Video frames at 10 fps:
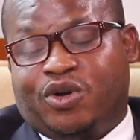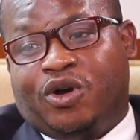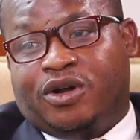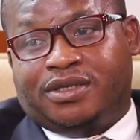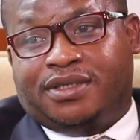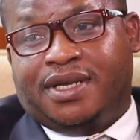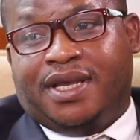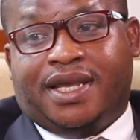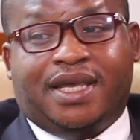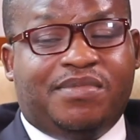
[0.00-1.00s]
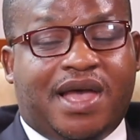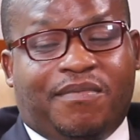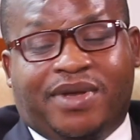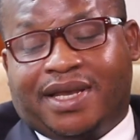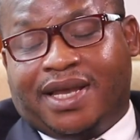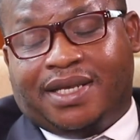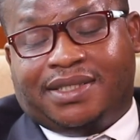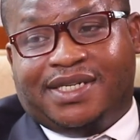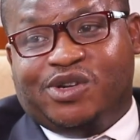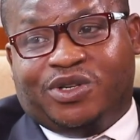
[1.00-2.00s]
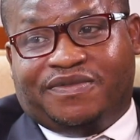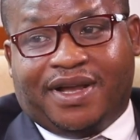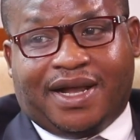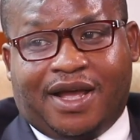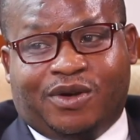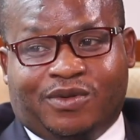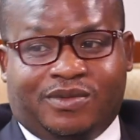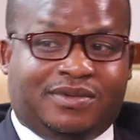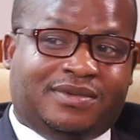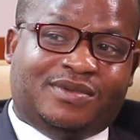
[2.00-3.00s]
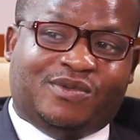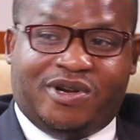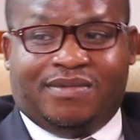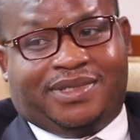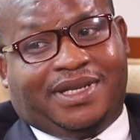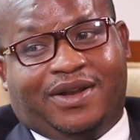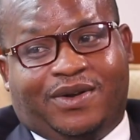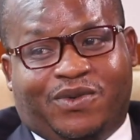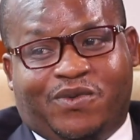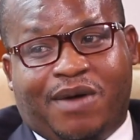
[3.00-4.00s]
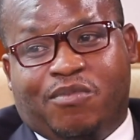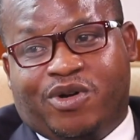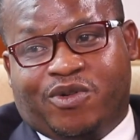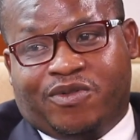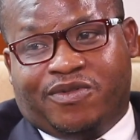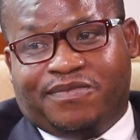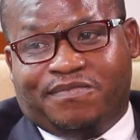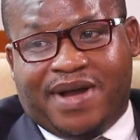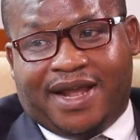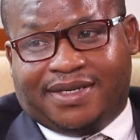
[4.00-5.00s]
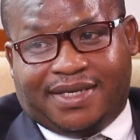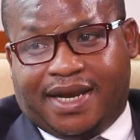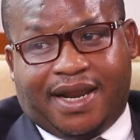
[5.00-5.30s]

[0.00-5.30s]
Because maybe I make a CD with Sweat Canoe when you say Wabono band